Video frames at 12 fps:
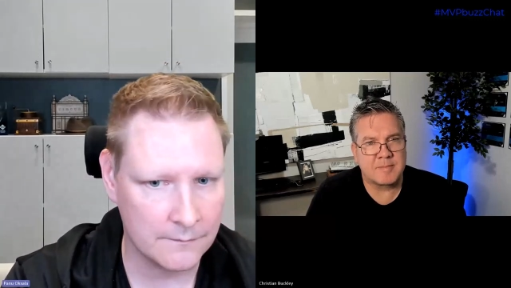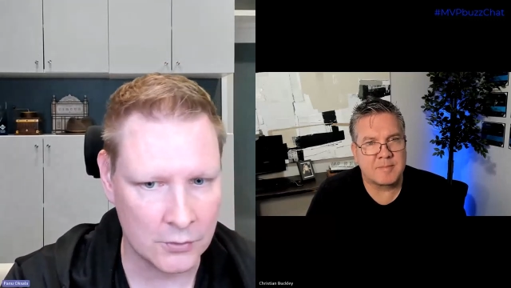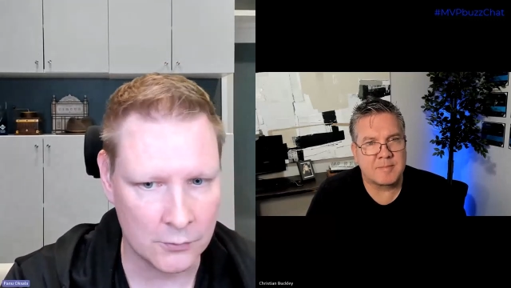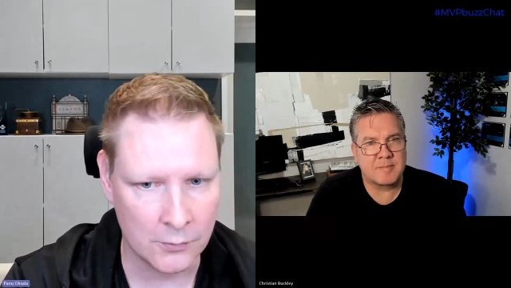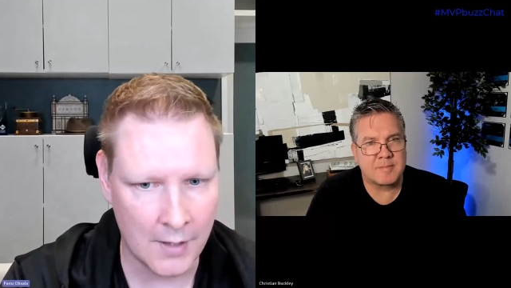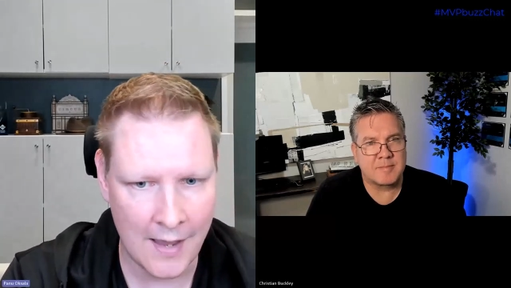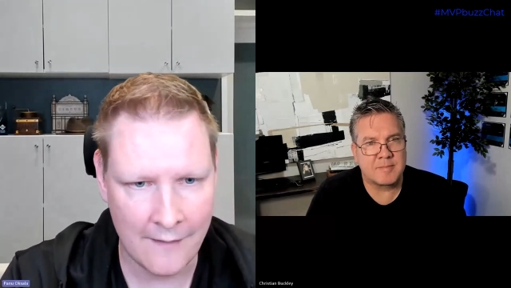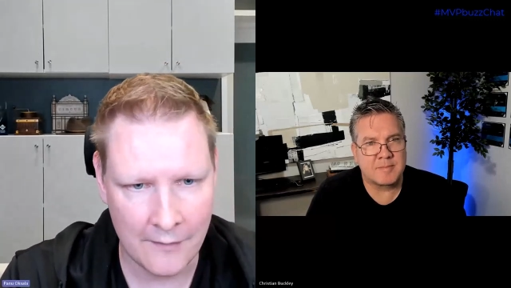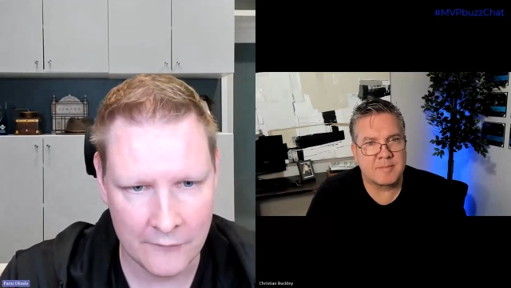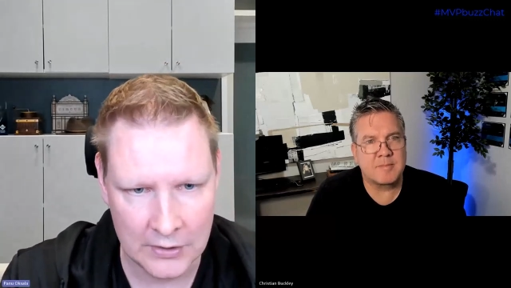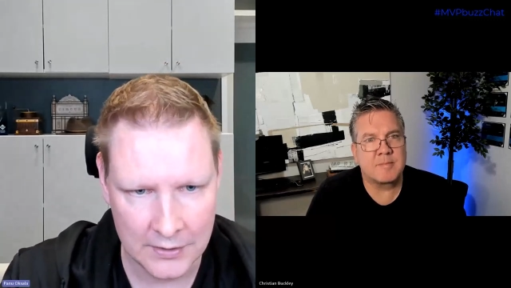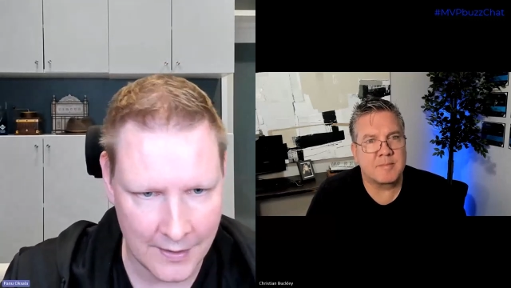Speaker 1: So I
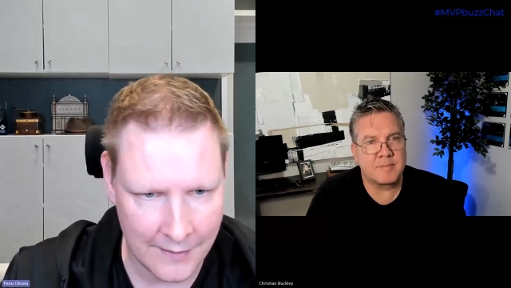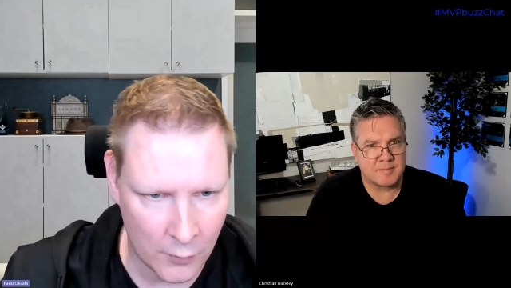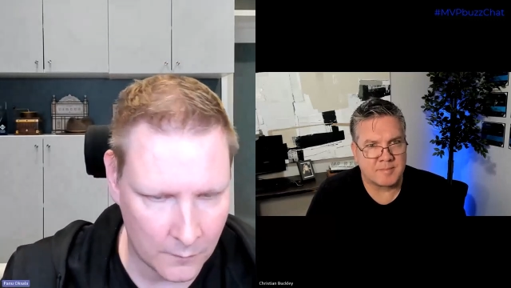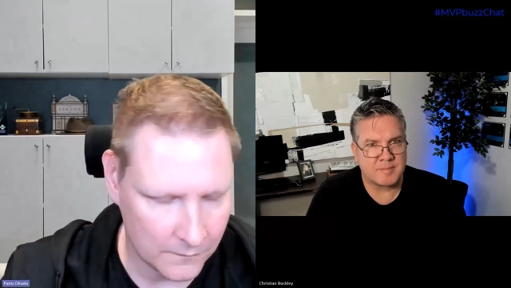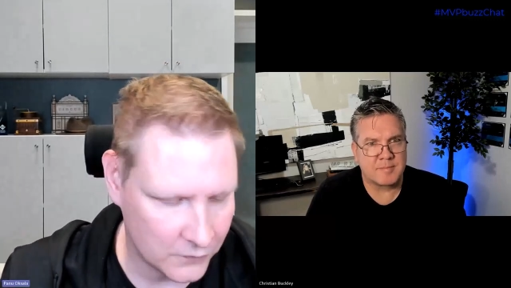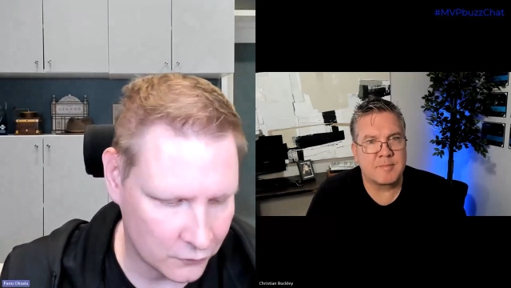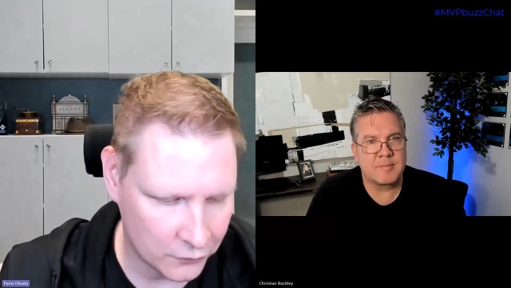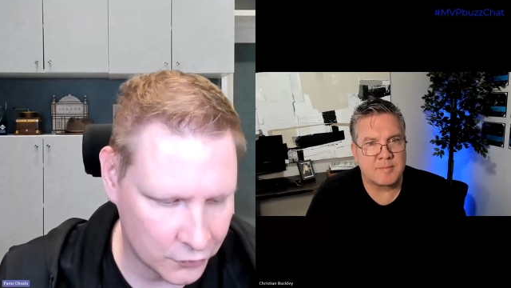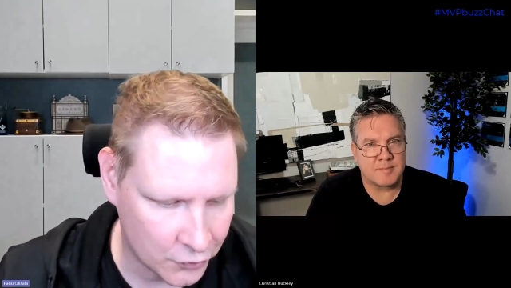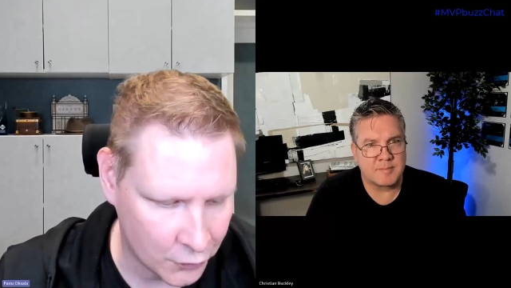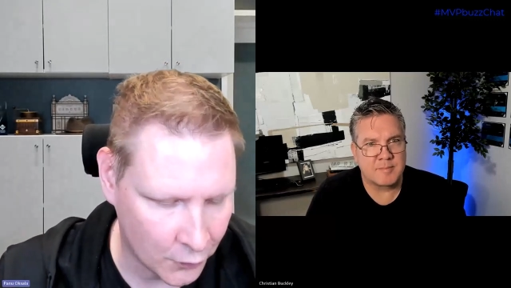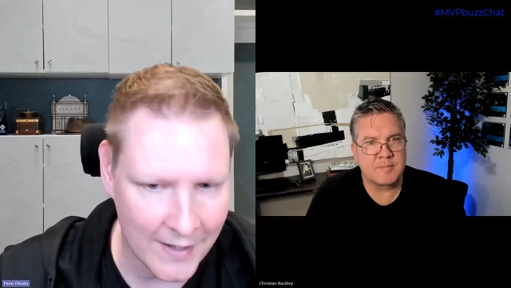haven't ever
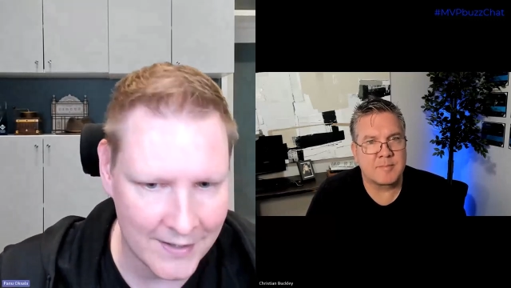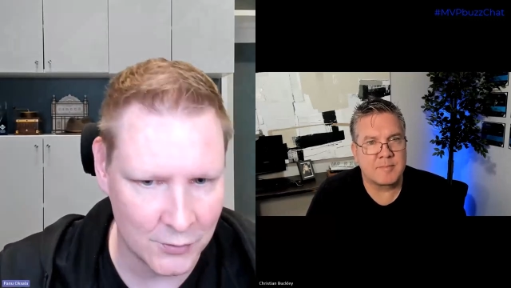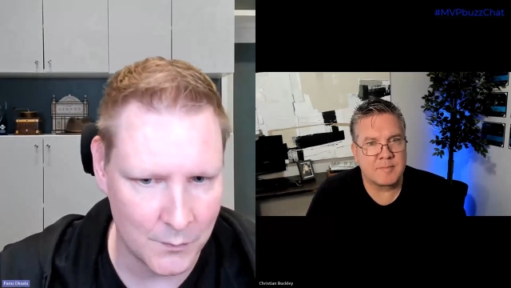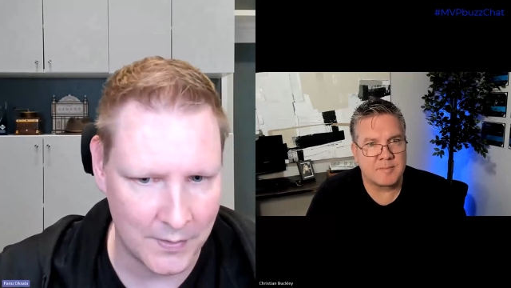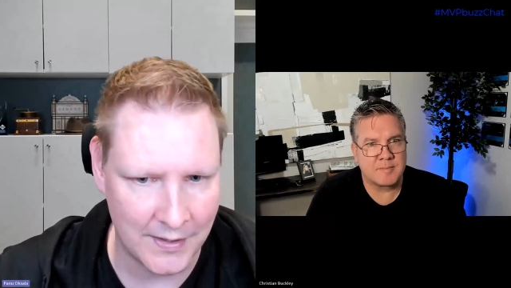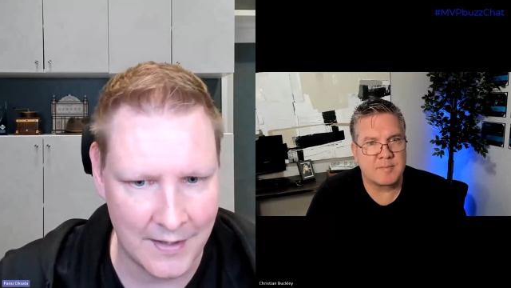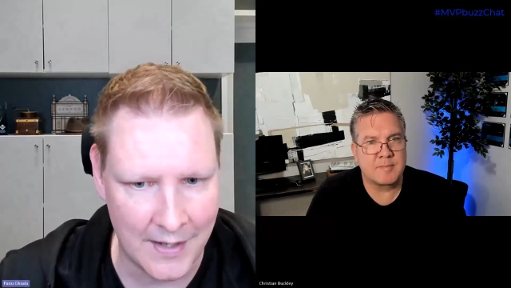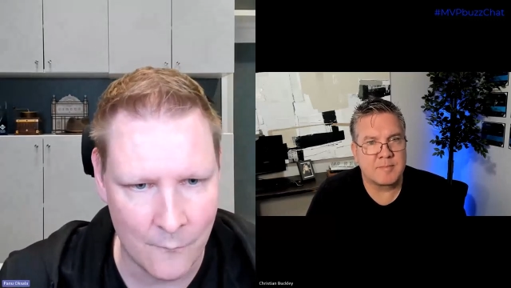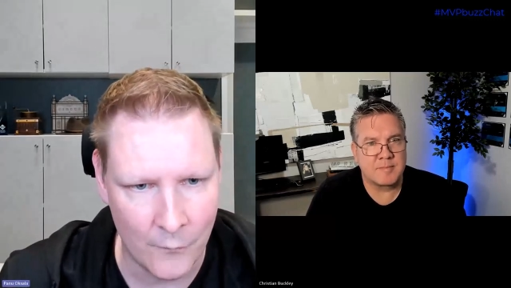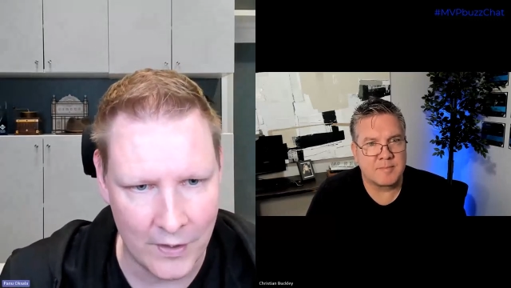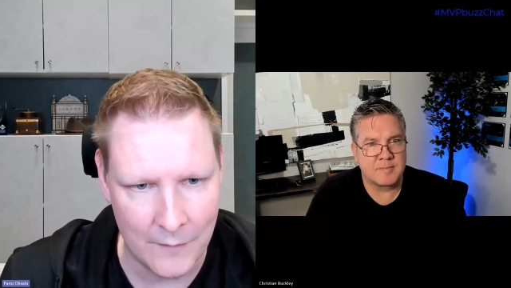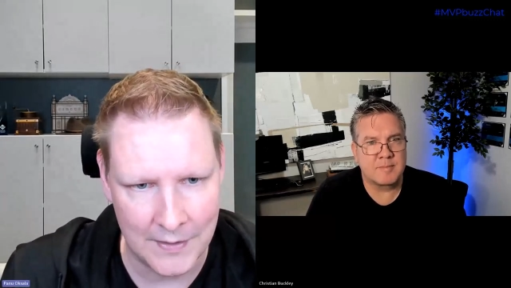tried to be an
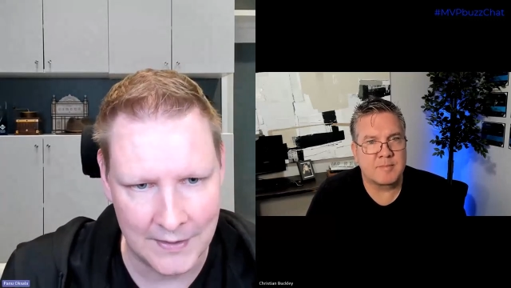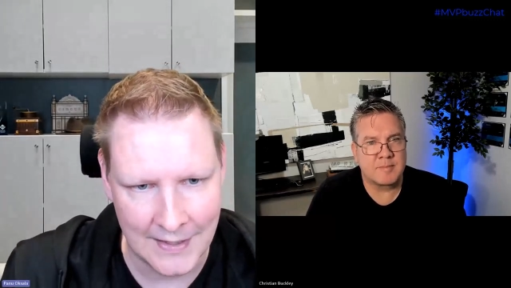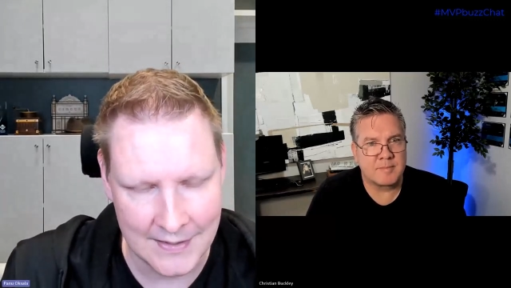M V P.